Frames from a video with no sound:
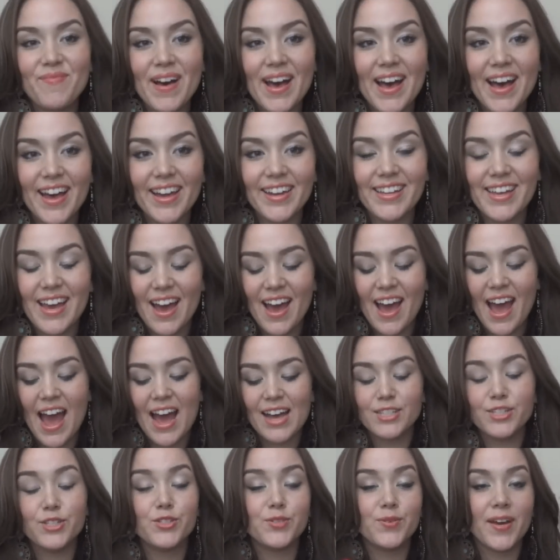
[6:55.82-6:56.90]
but yeah
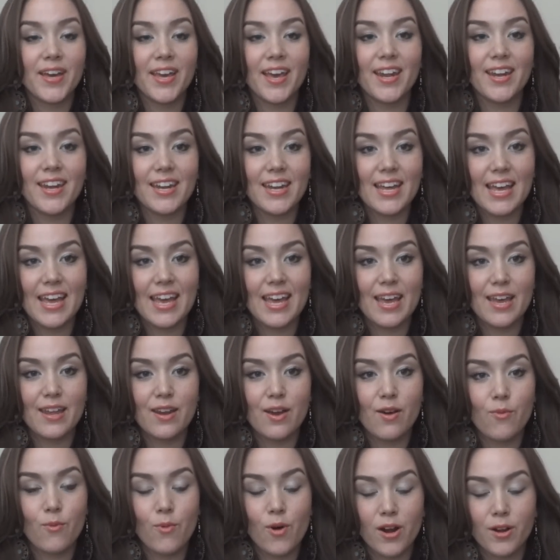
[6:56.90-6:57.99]
as usual I get it
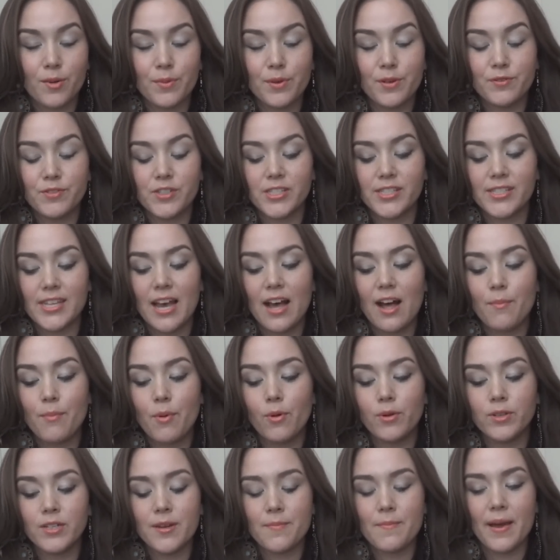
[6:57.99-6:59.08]
in waterproof just to help
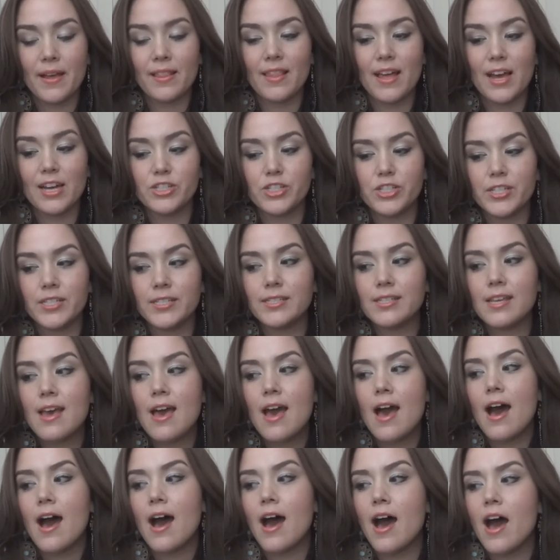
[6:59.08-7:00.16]
hold up my lashes
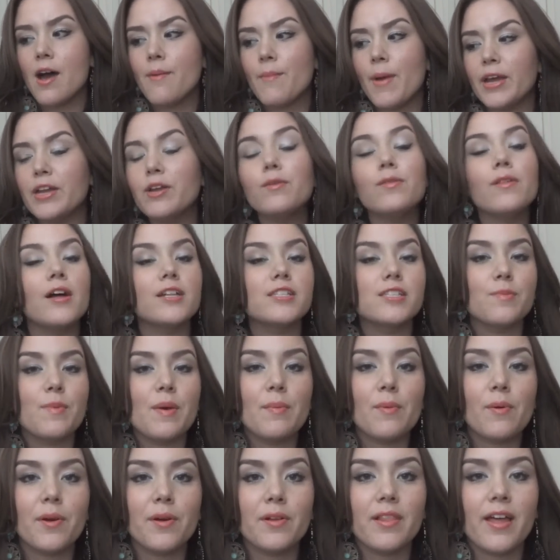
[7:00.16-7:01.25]
um, I know lots of
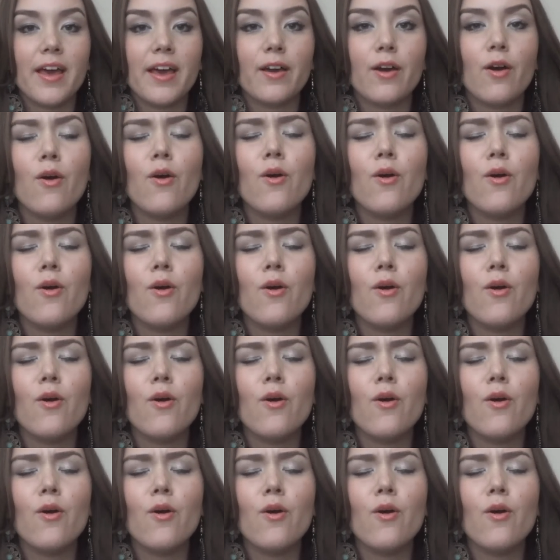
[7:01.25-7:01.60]
people are like